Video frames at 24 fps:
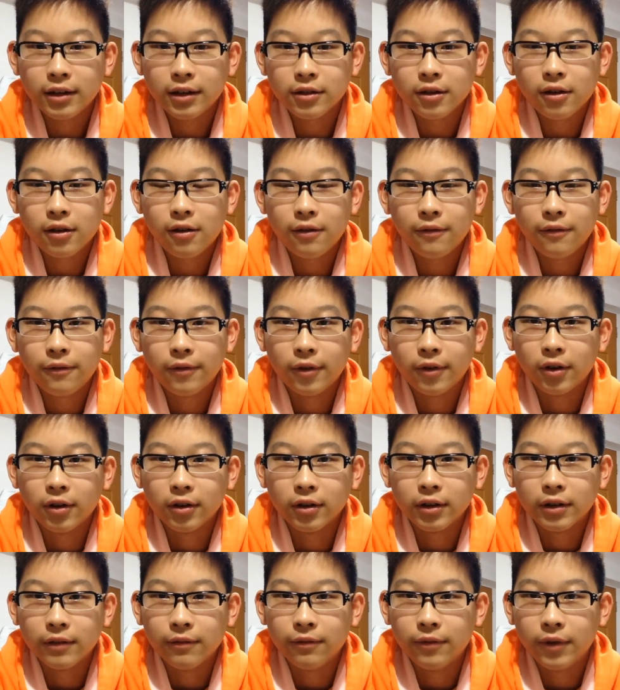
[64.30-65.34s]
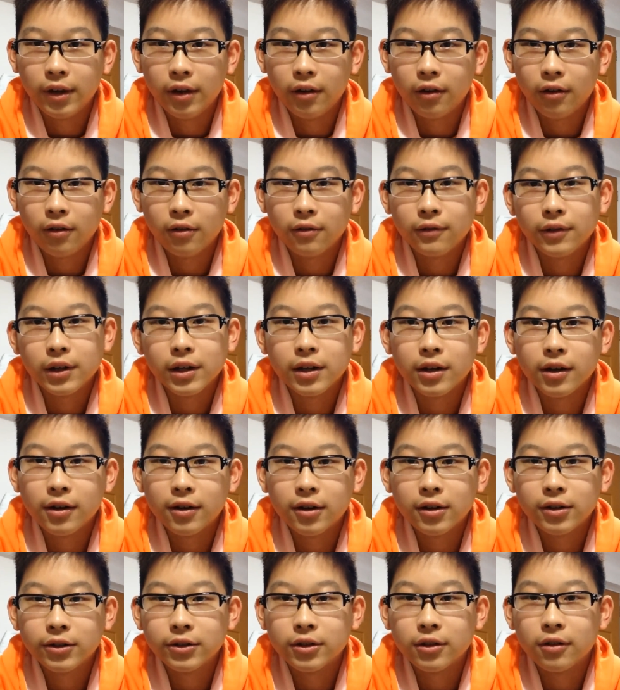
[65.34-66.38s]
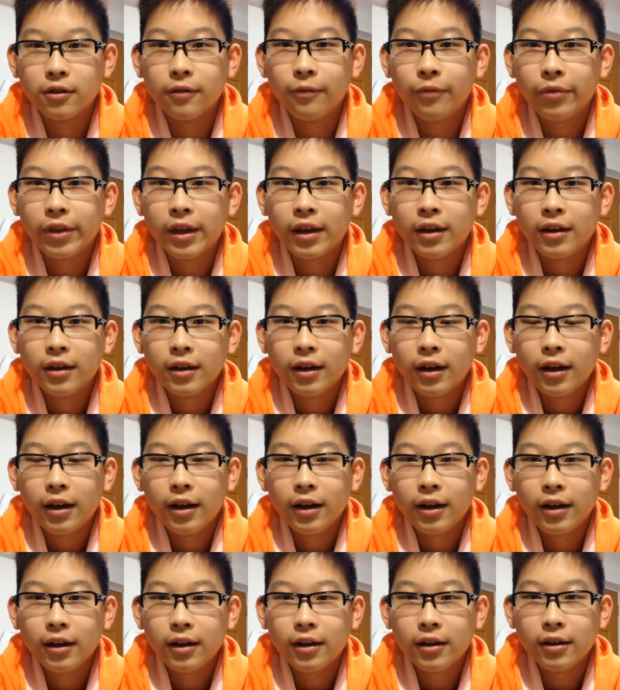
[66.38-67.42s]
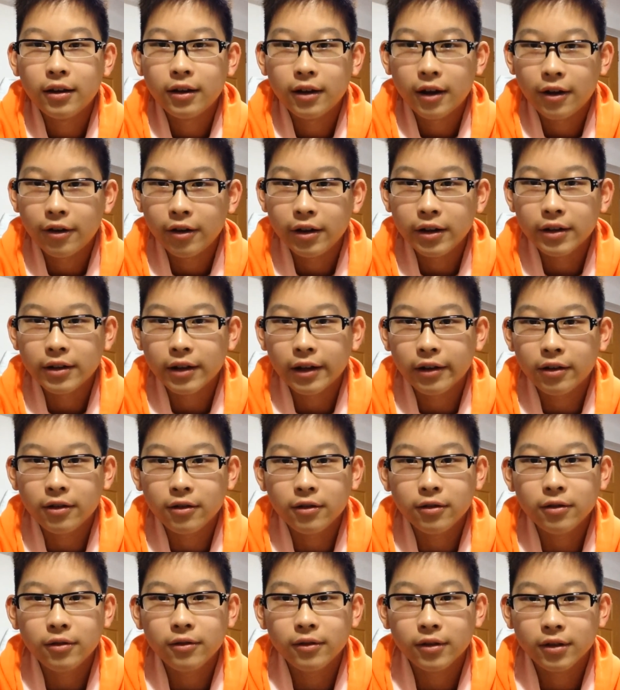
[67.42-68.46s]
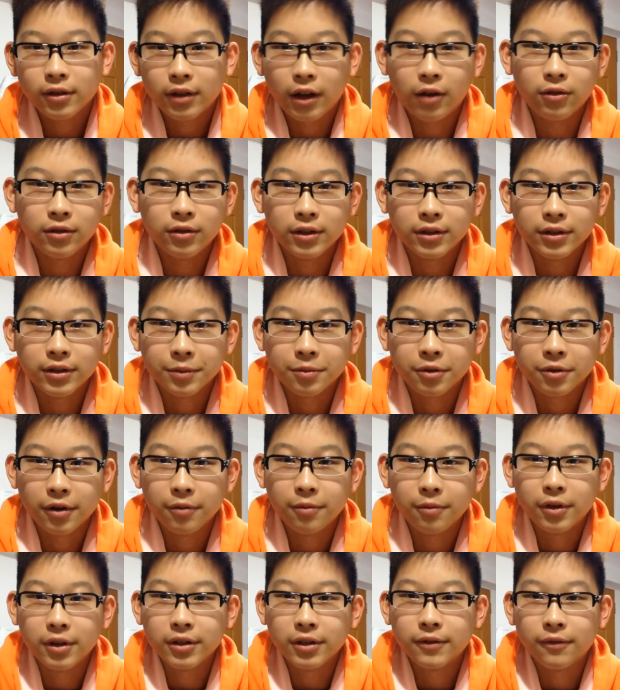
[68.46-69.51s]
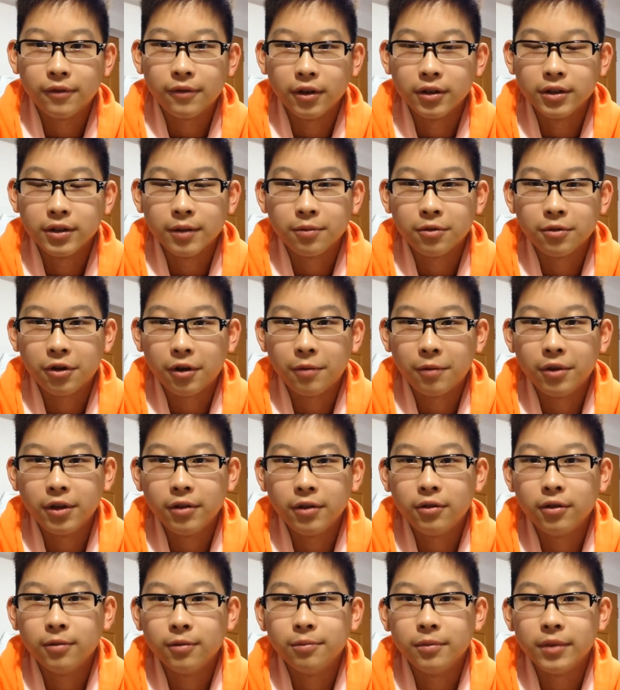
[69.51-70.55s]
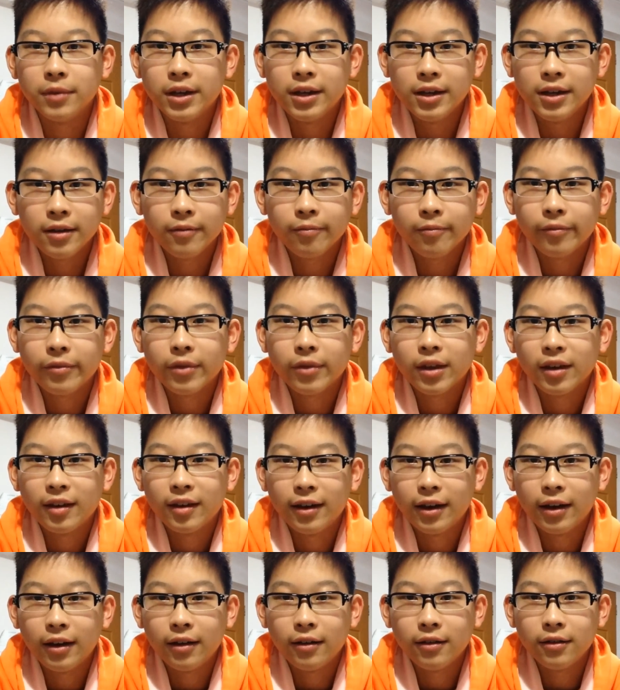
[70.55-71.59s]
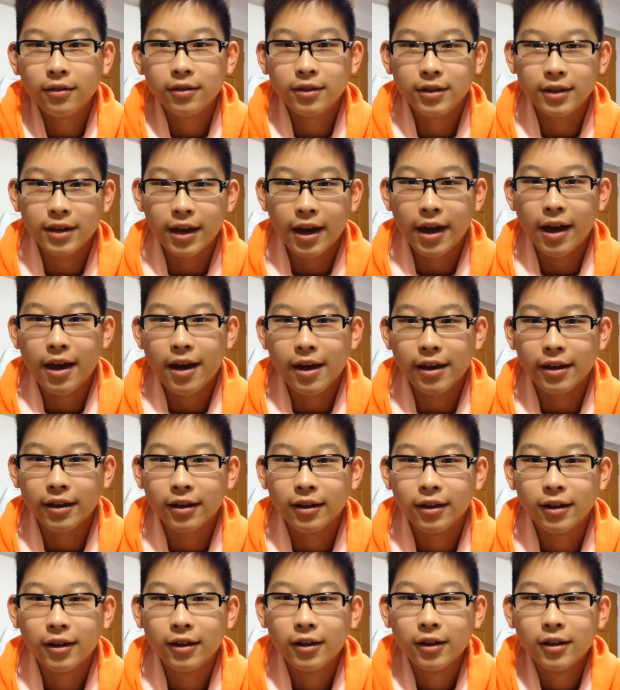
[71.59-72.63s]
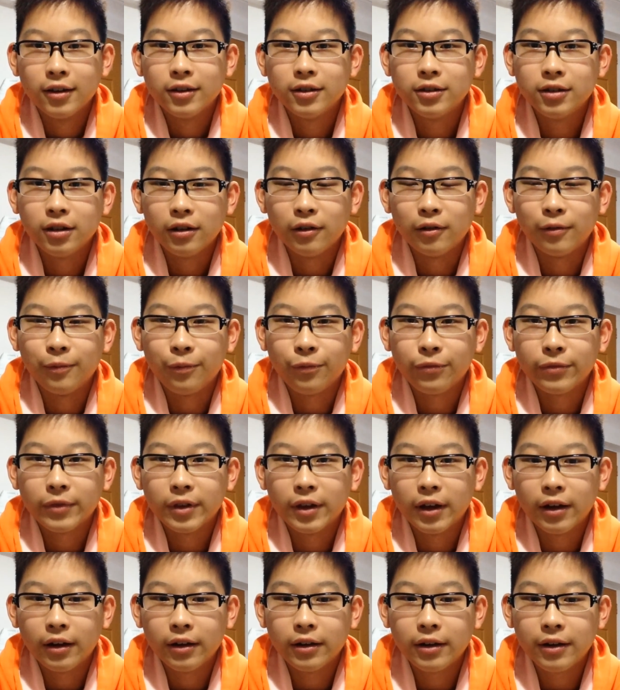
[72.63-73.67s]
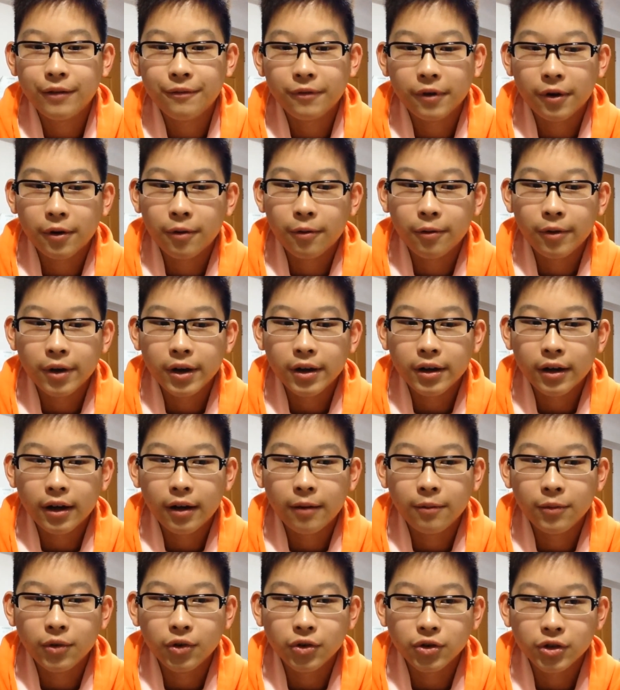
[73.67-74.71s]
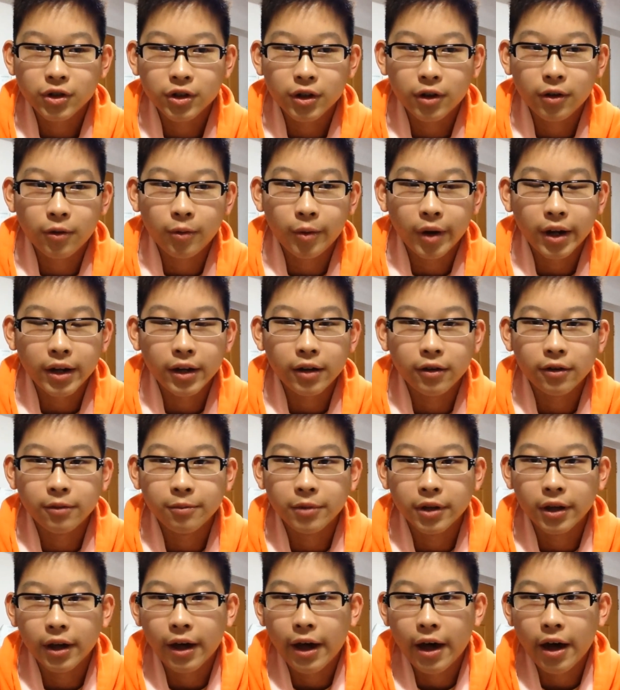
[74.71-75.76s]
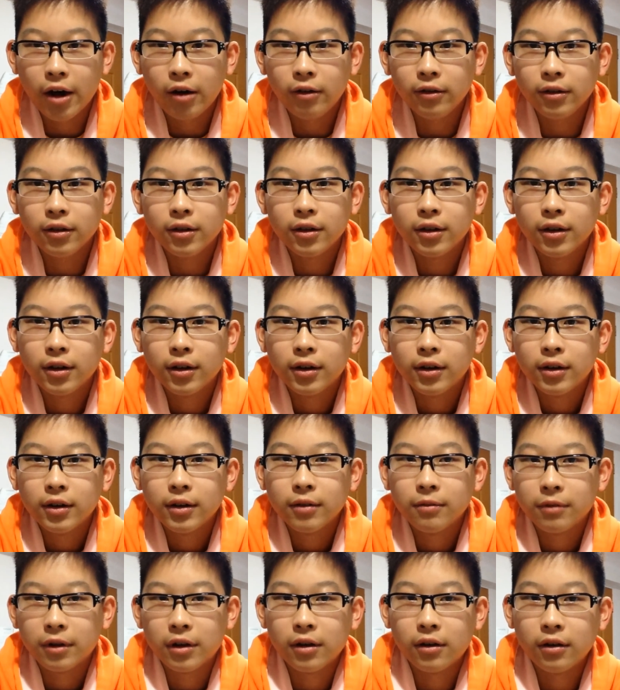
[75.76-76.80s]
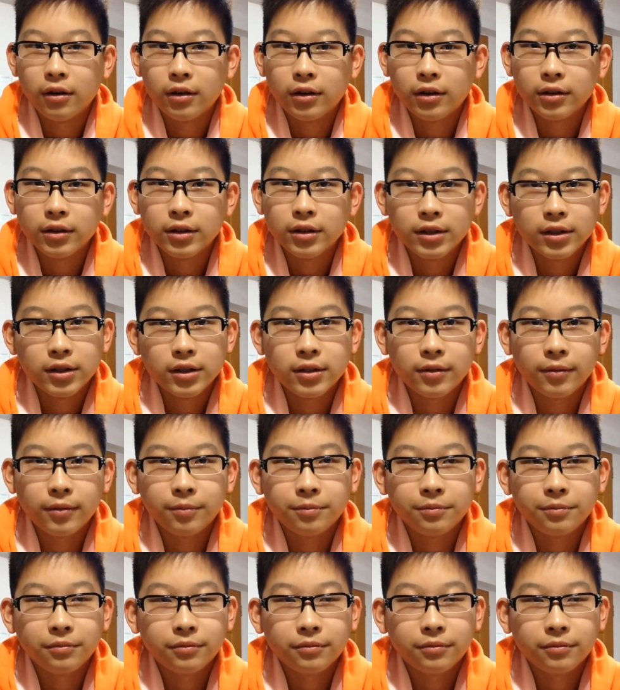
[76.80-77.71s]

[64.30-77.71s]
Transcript: that's all for the vlog over here. So, and I really thank you 1,000 subscribers for subscribing to me. And yeah, so the giveaway, I'm not sure when it will be held, because